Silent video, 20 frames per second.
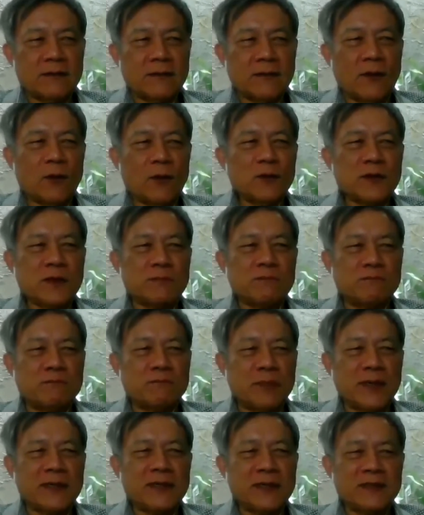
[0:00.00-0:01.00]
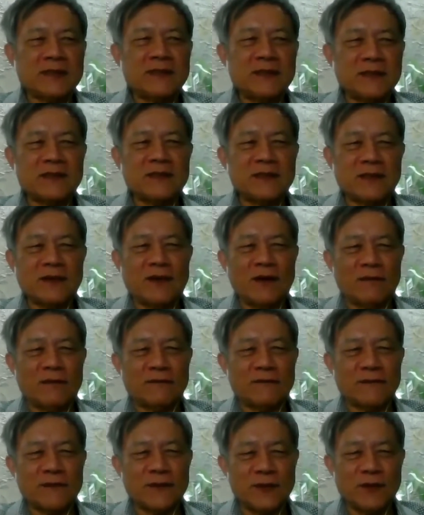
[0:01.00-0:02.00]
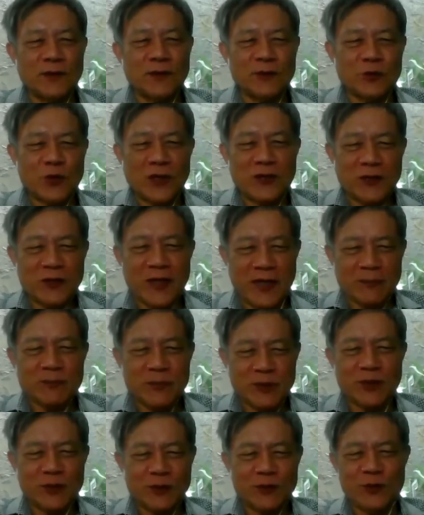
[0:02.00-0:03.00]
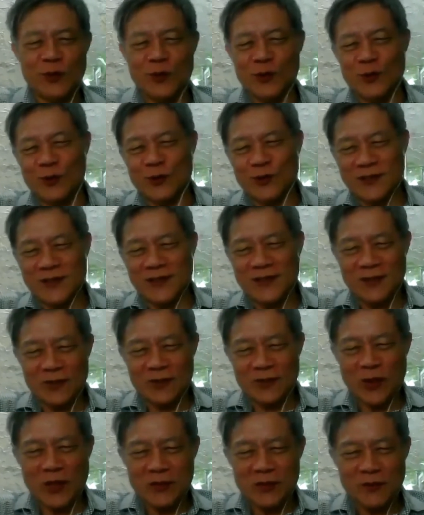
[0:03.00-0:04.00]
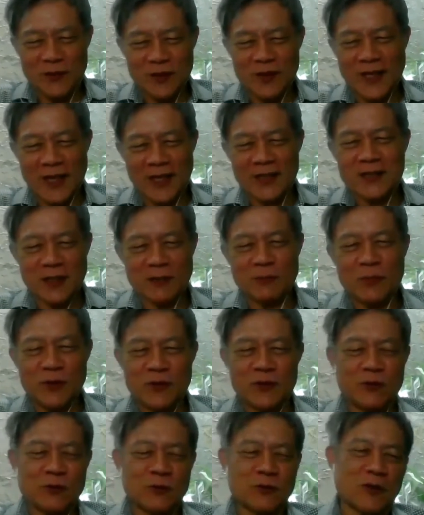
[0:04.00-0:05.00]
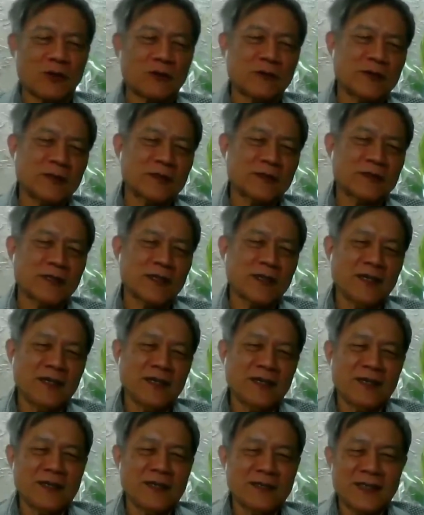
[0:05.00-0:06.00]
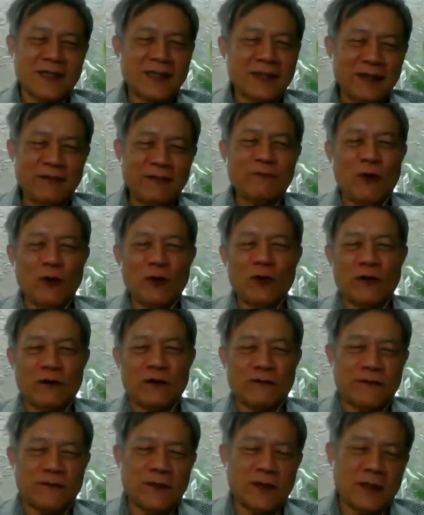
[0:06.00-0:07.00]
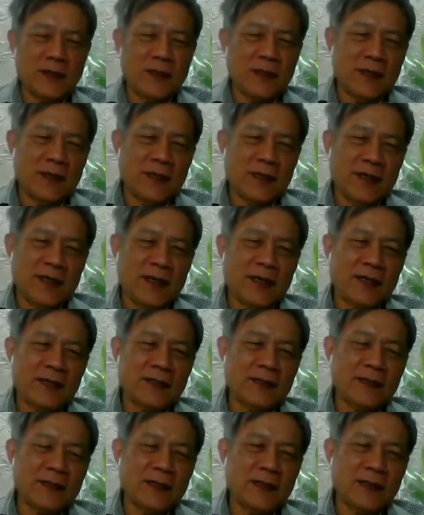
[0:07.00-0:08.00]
all the burdens of trying to capture notes, trying to catch up with tutorials, suddenly fall off, and